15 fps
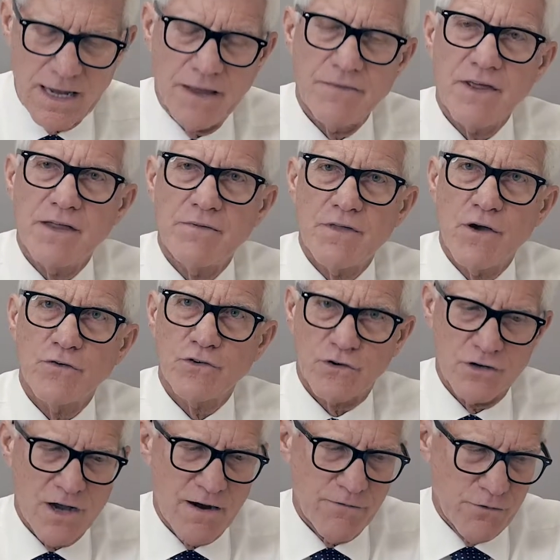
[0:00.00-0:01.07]
and then those are
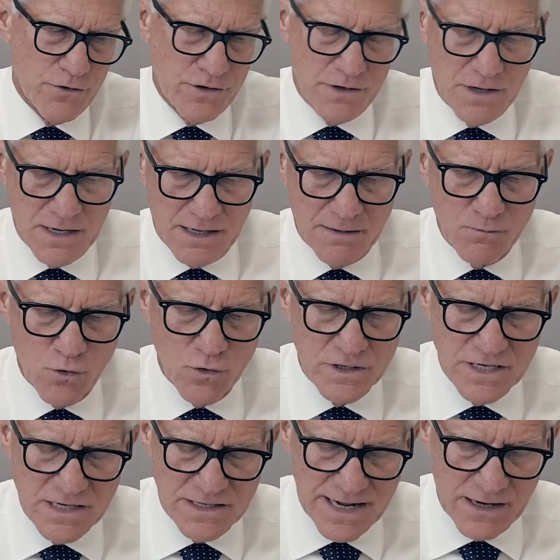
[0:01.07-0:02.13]
covered in more
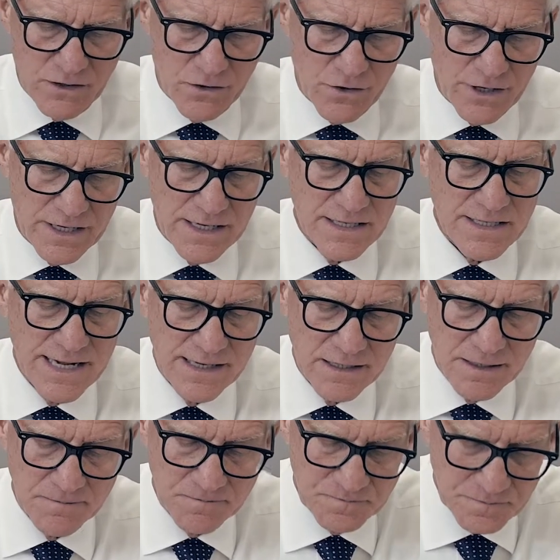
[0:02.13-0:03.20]
detail on an addendum.